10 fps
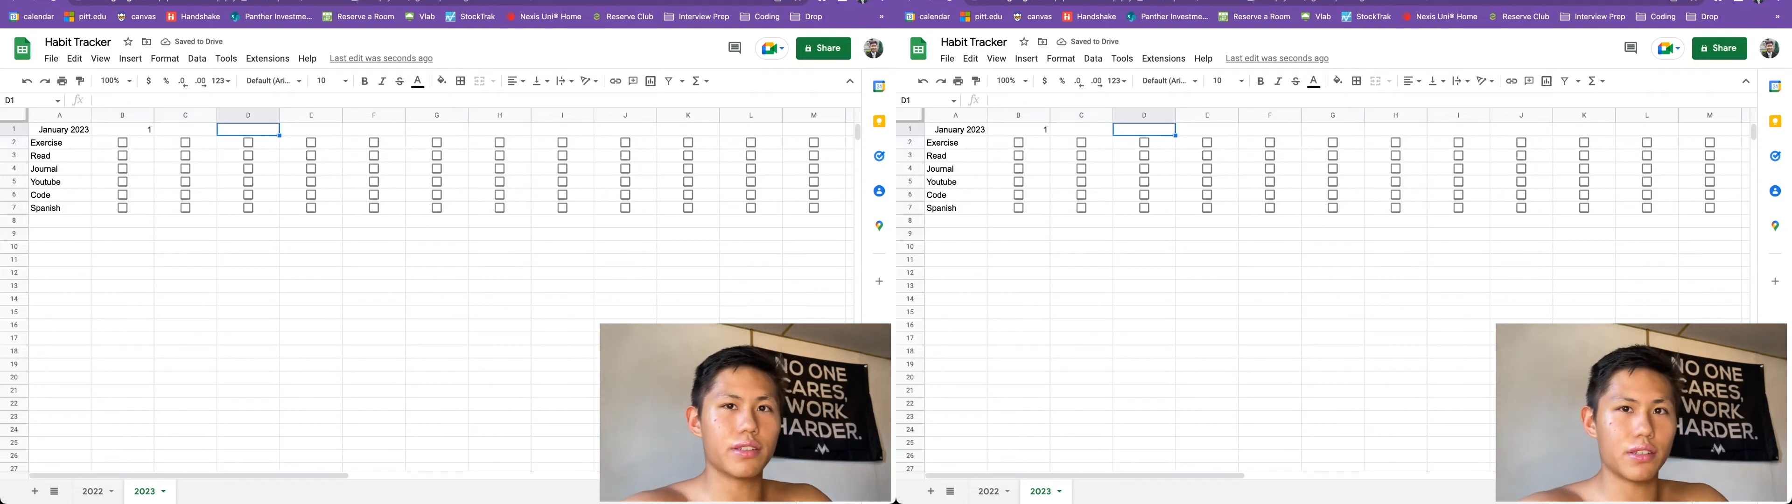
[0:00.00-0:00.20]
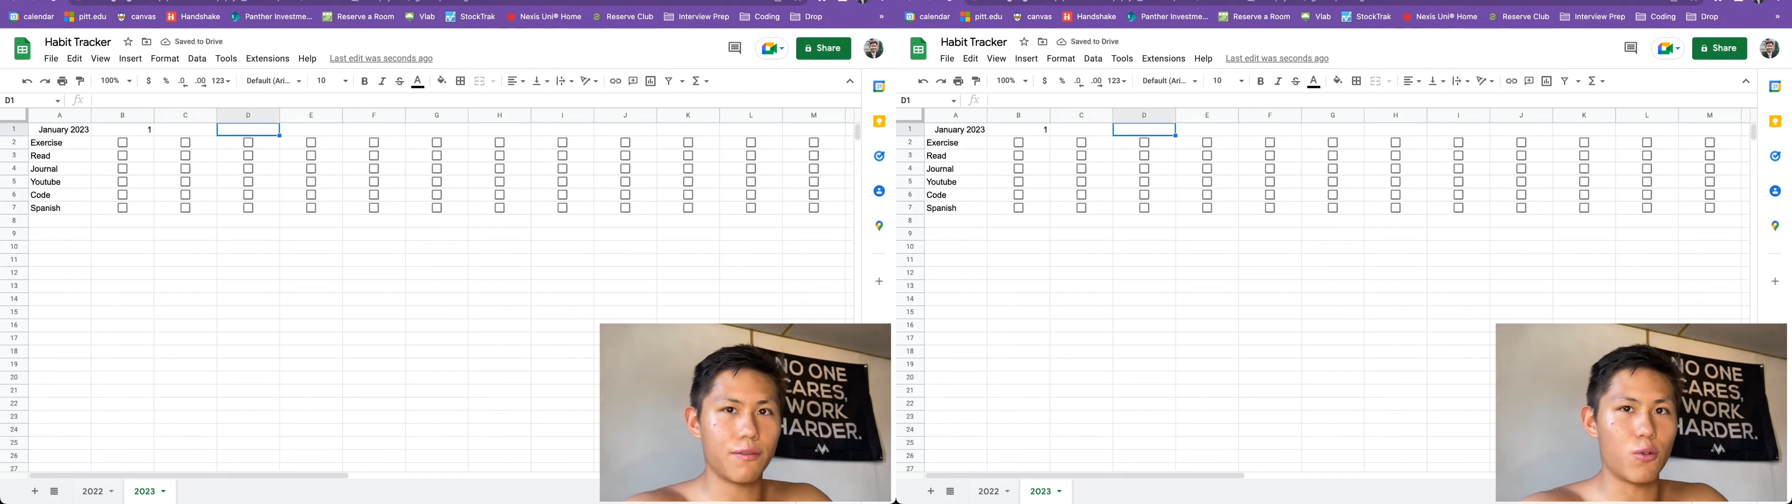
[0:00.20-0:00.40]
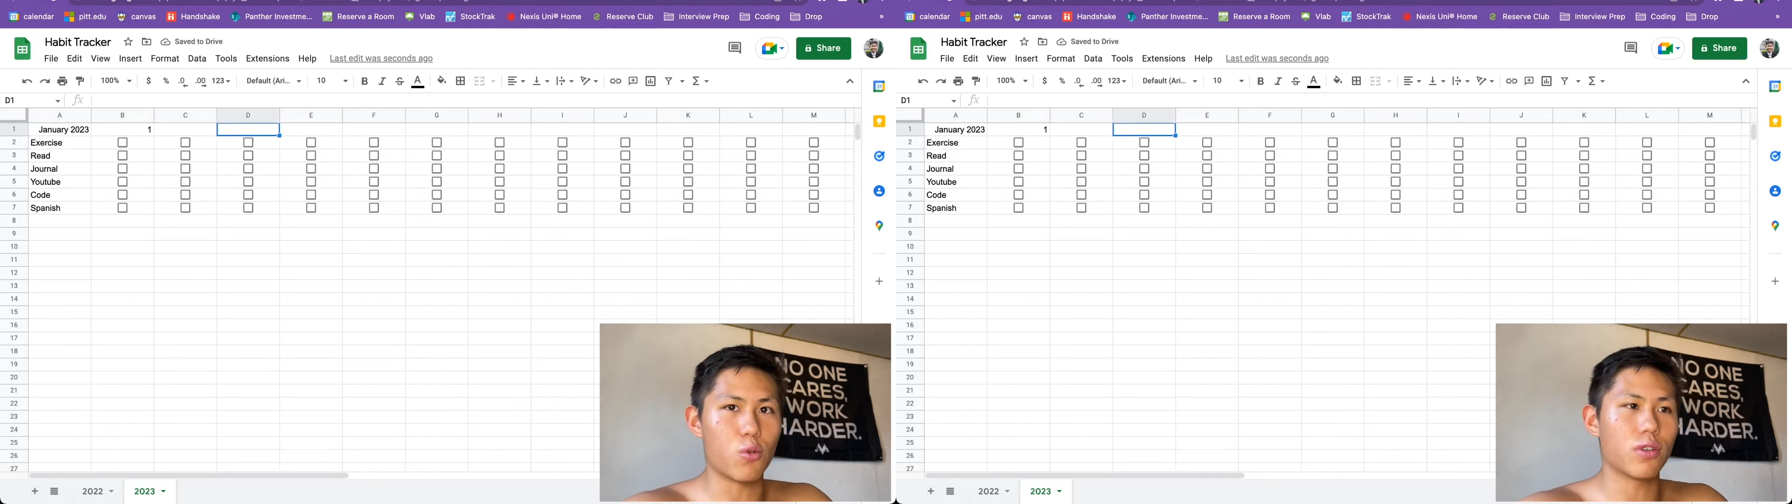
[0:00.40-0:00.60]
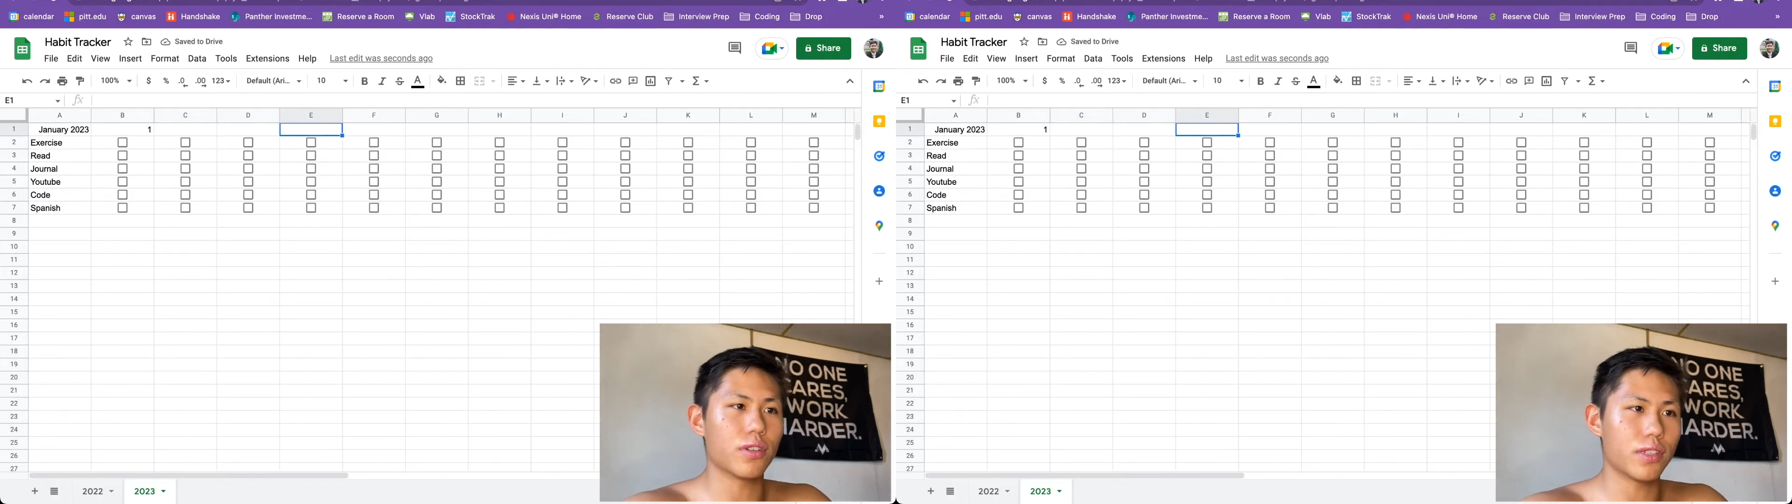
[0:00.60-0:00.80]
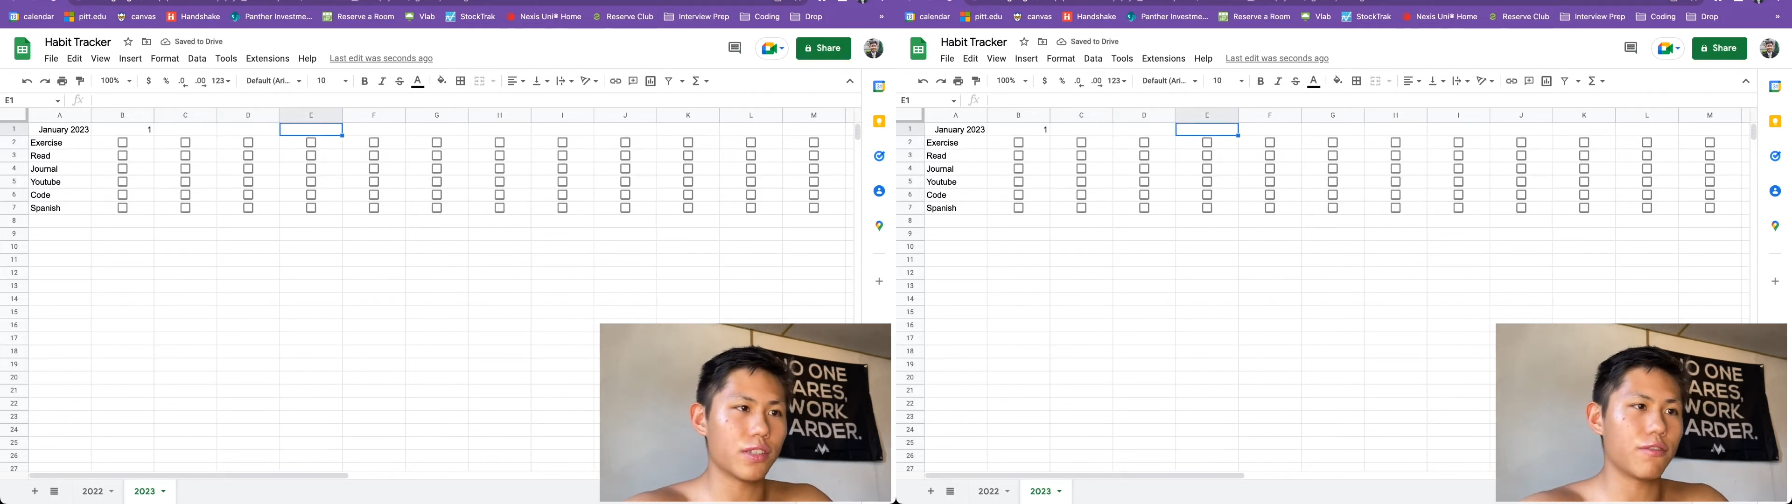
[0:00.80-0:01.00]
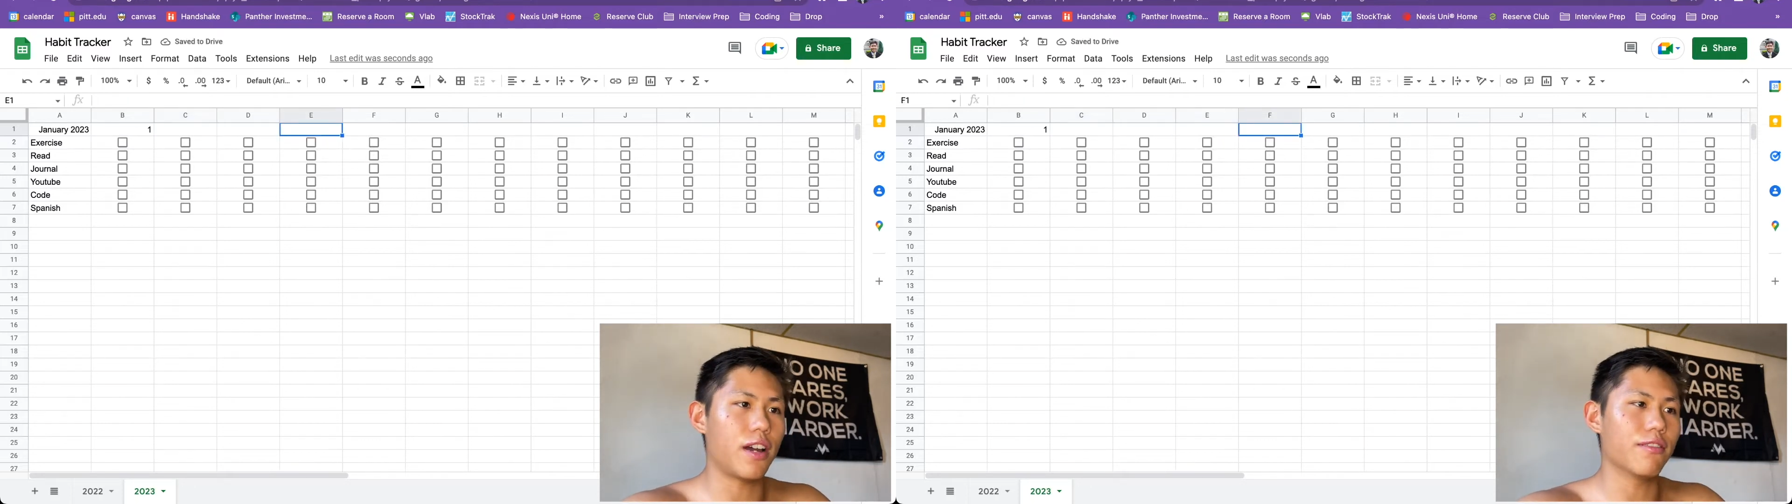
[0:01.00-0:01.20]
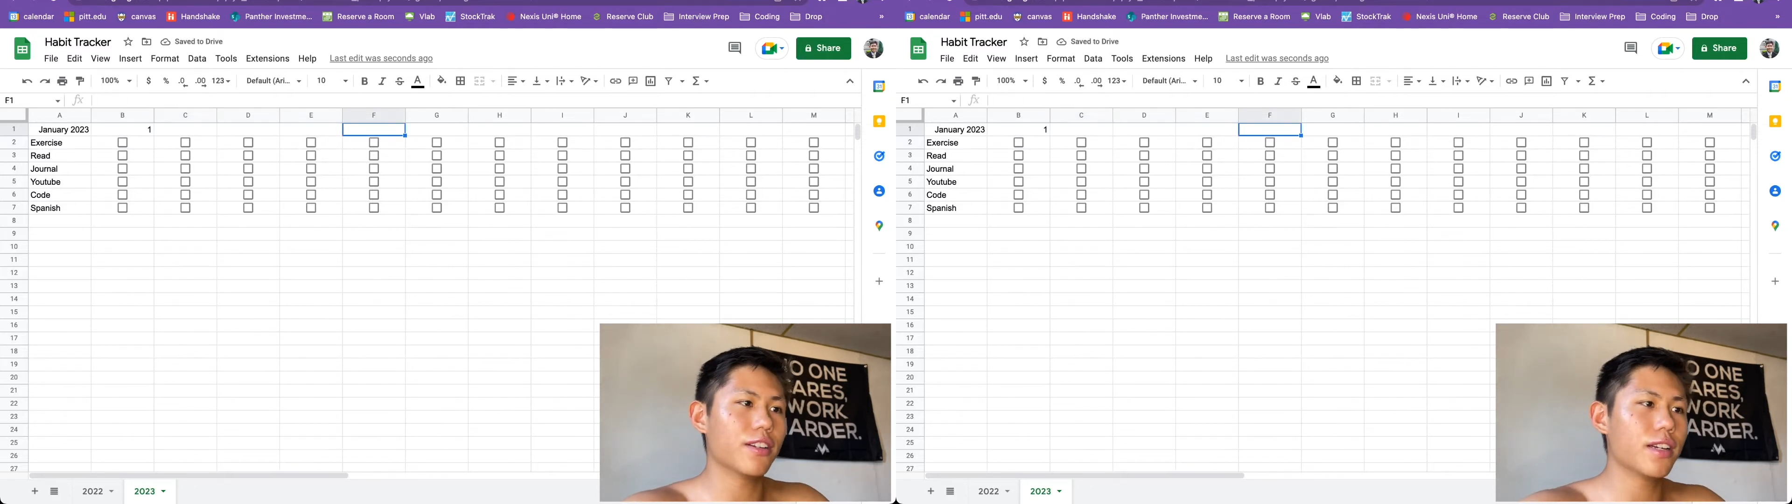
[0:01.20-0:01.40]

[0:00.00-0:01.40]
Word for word: is 4, this is 5,